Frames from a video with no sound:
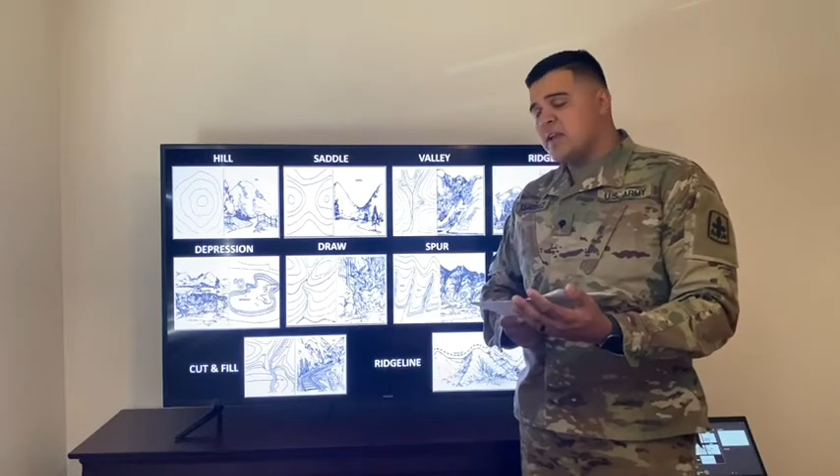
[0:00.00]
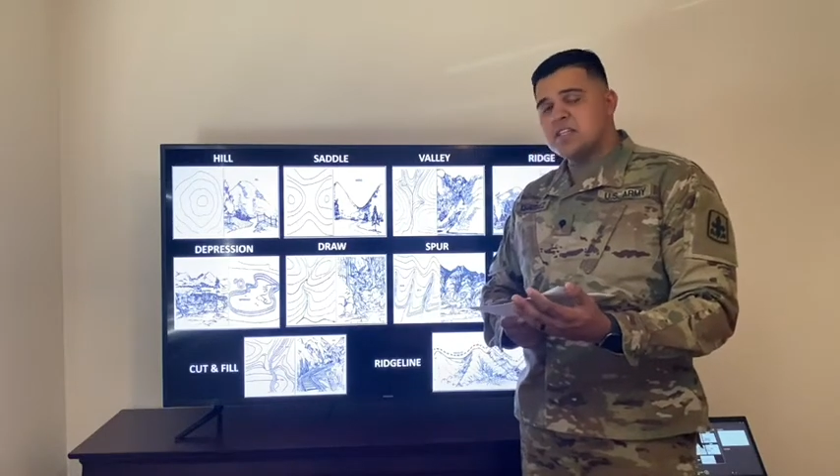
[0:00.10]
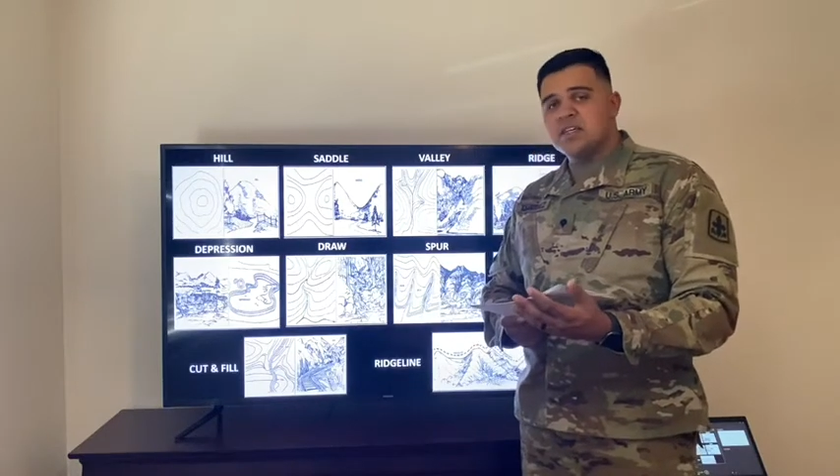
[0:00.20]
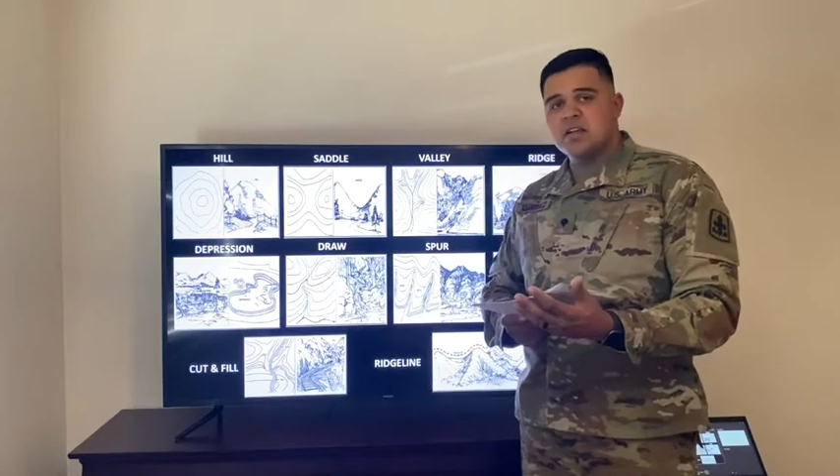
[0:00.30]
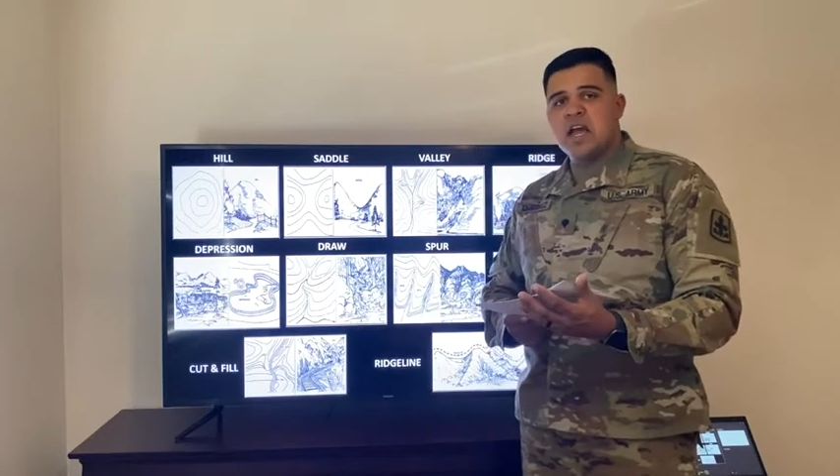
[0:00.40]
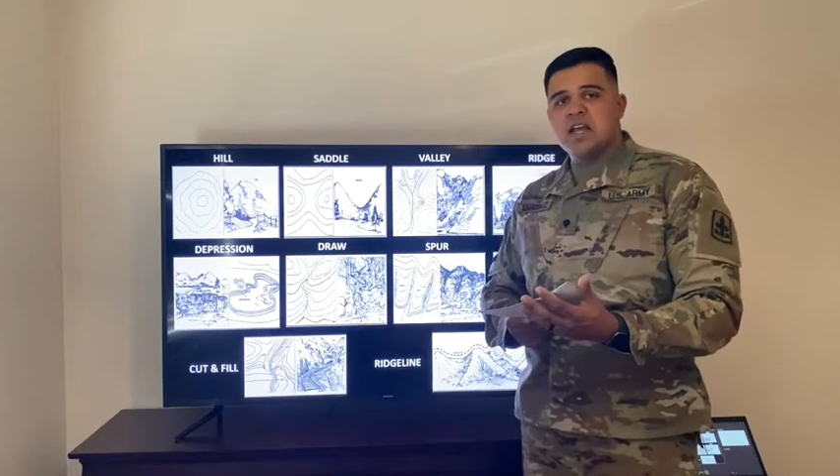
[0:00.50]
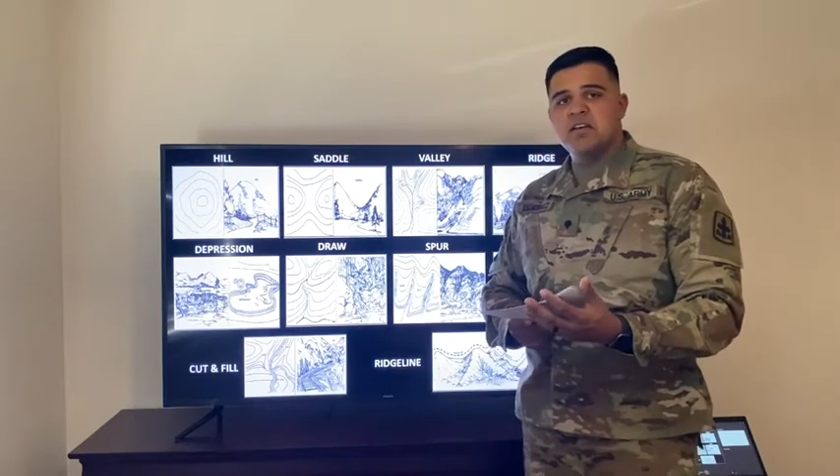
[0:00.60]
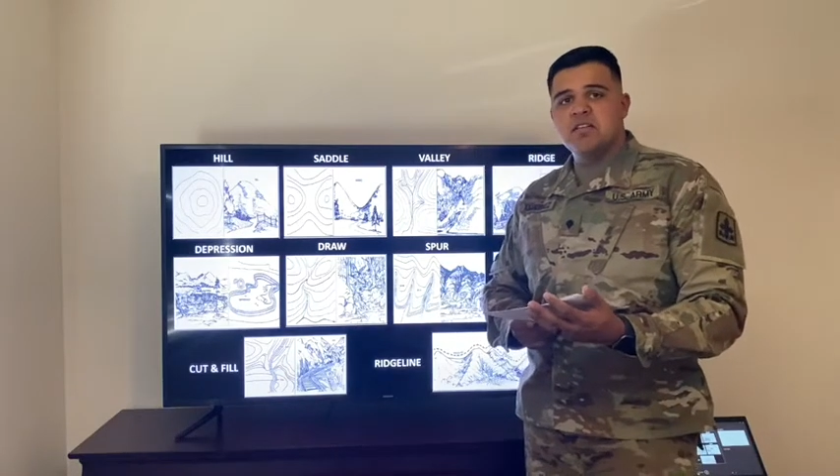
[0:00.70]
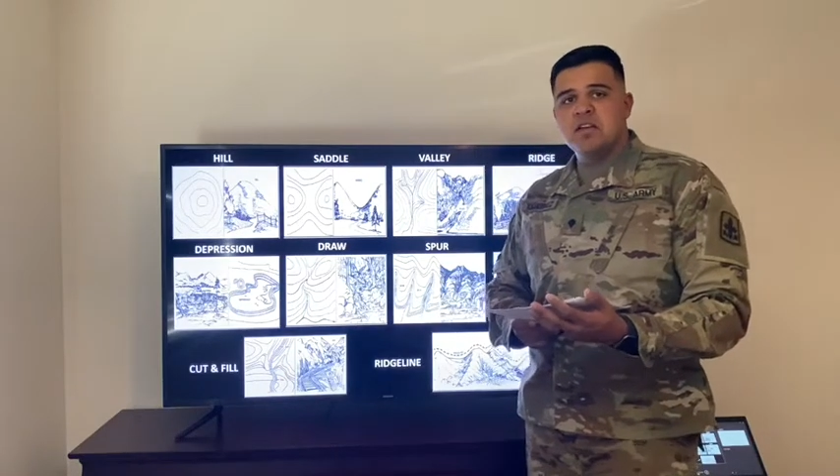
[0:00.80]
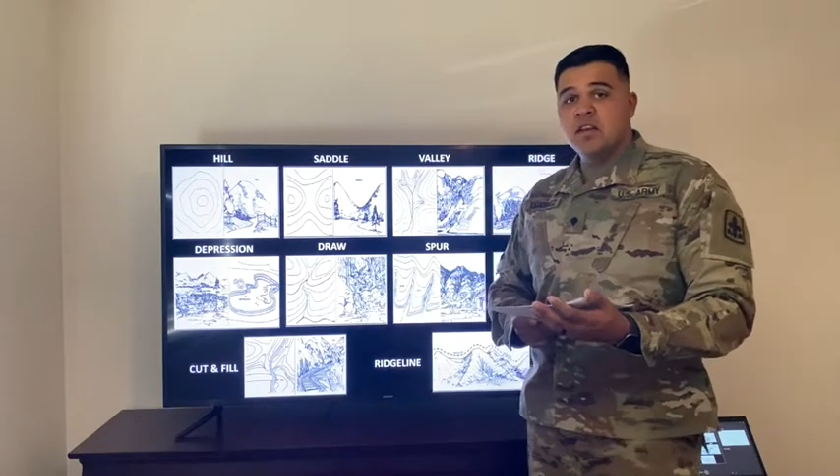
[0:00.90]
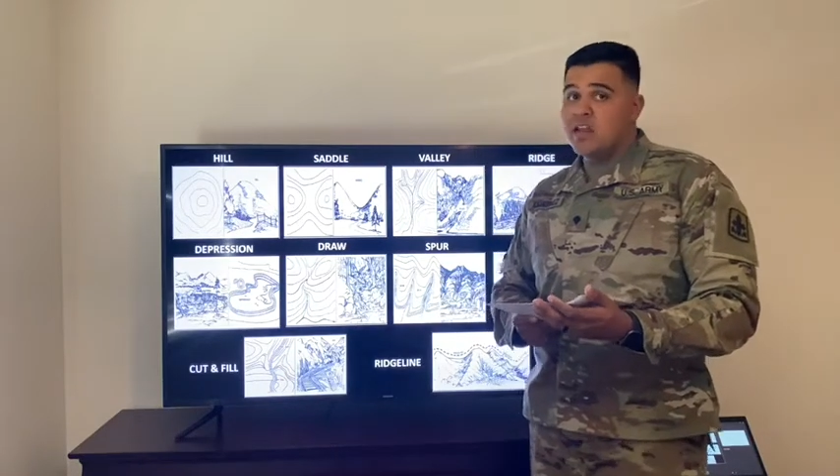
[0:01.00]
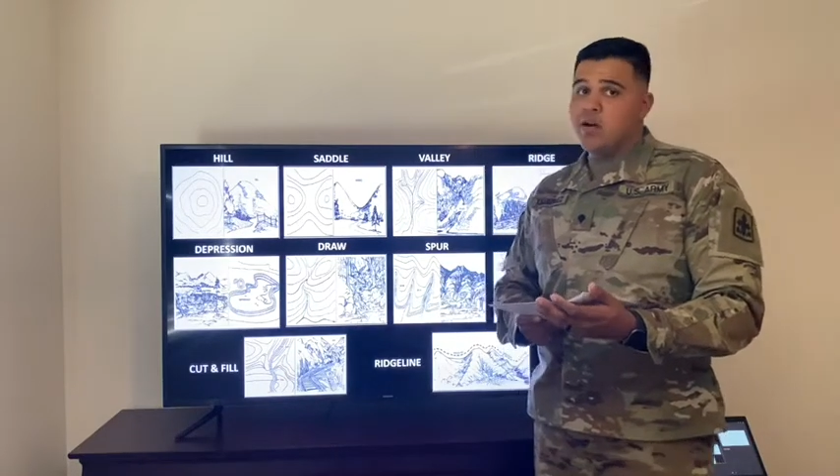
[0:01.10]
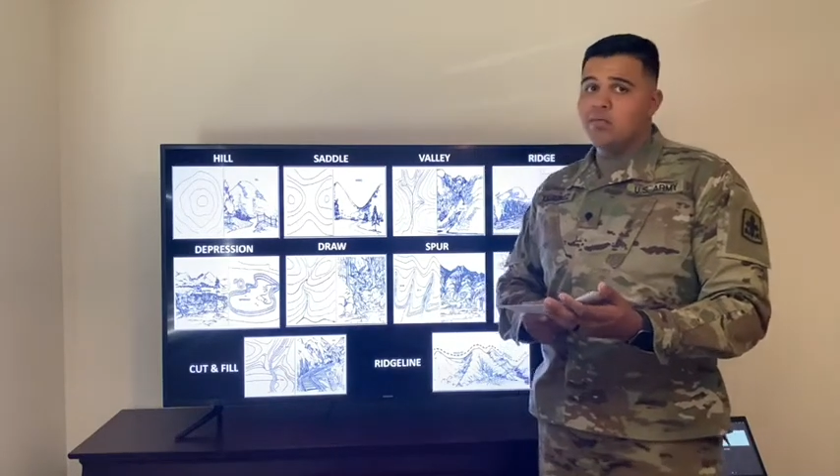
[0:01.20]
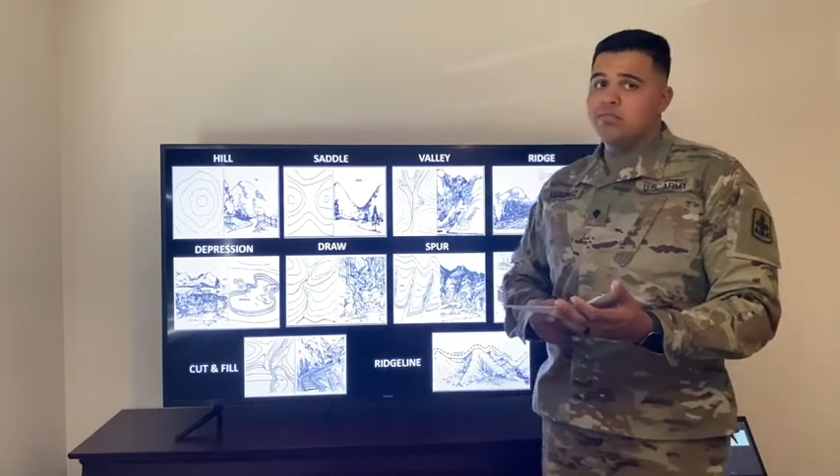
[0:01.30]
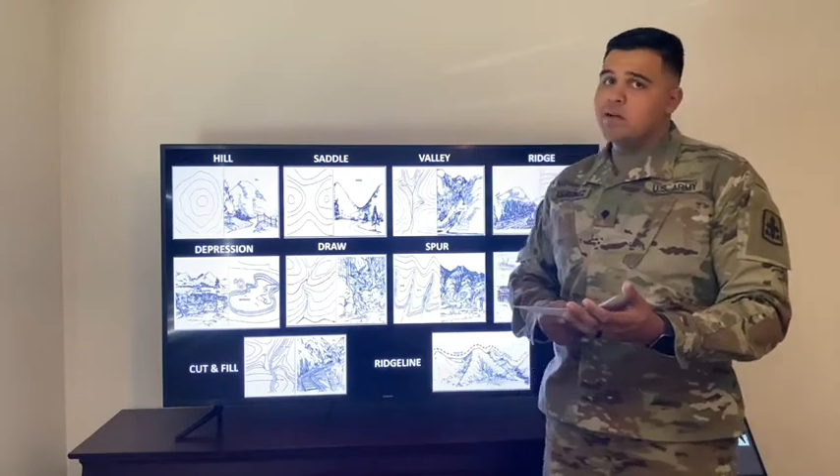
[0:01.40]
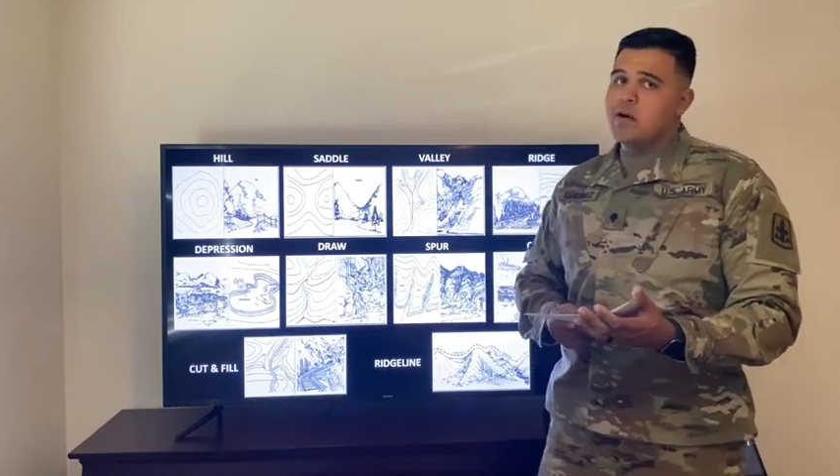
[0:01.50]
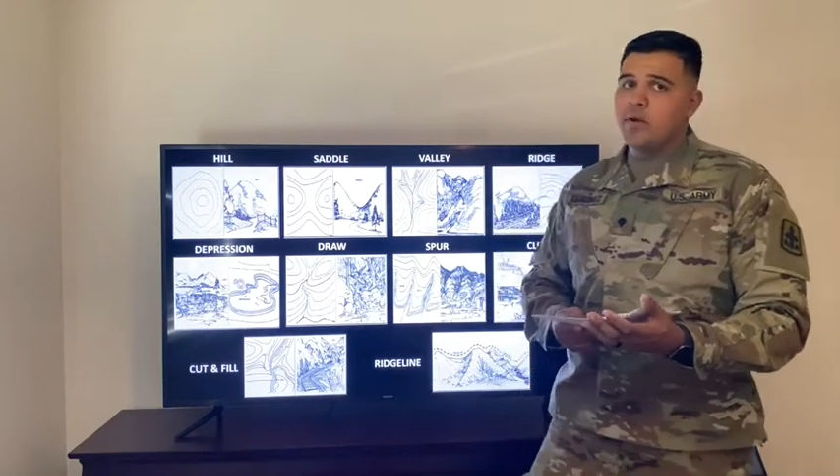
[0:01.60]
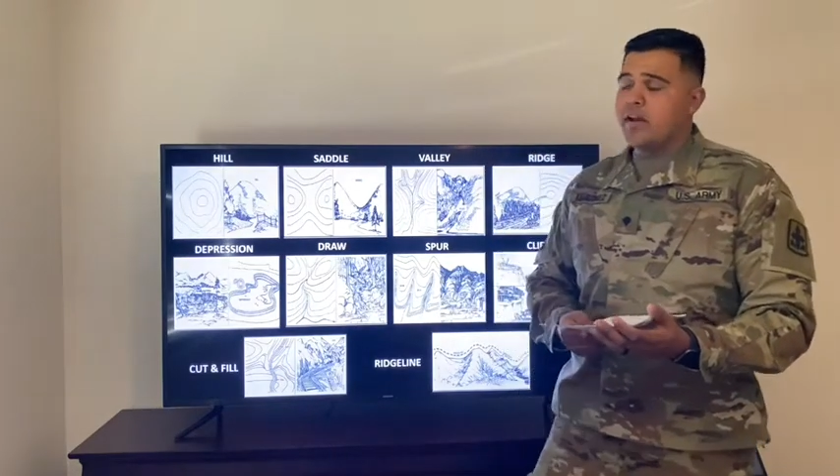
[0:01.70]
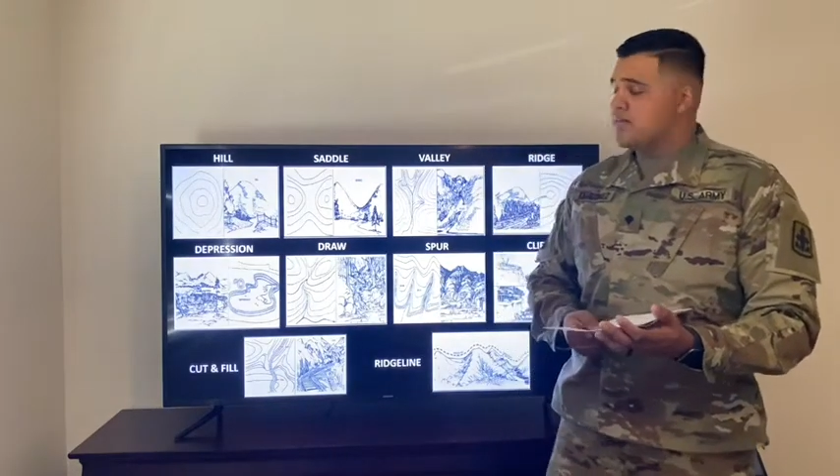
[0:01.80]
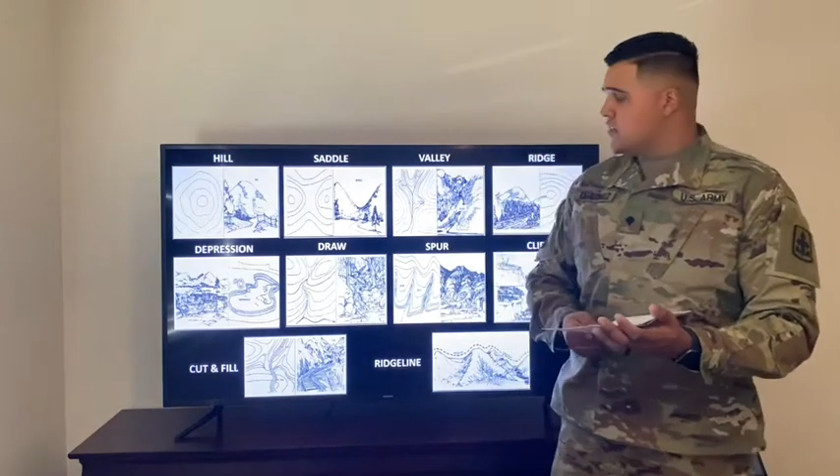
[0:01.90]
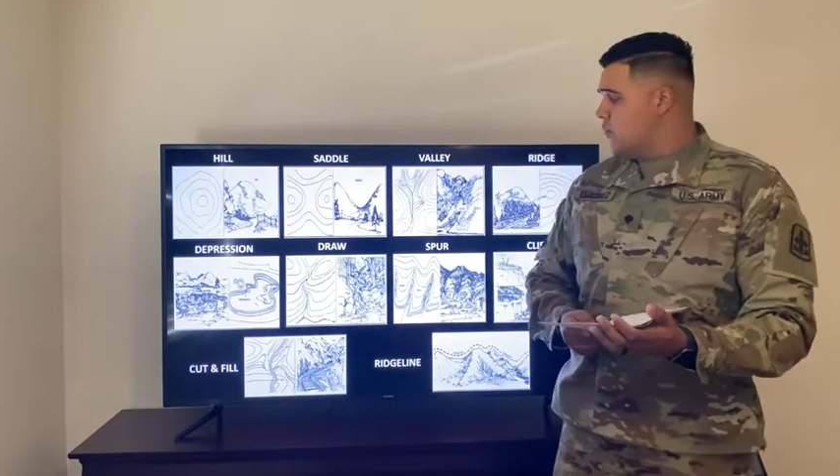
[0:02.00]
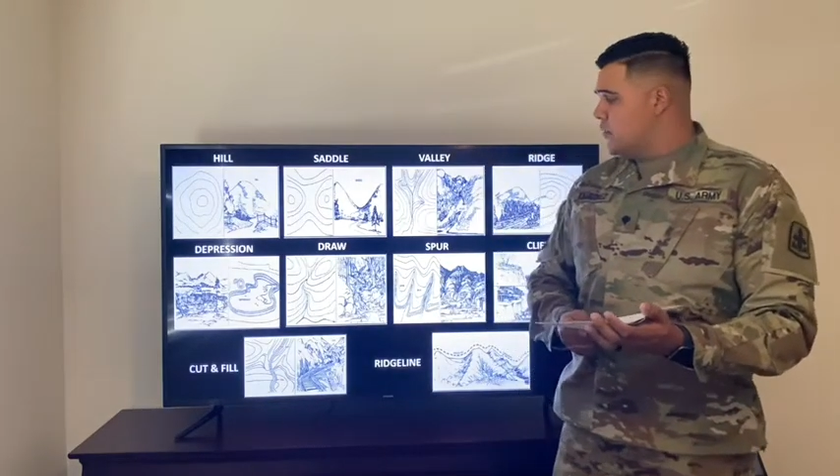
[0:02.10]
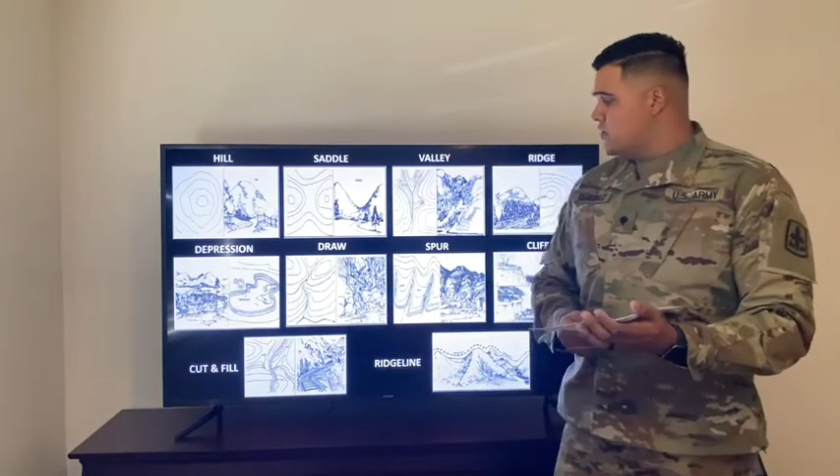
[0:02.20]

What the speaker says: to kind of get rid of someone.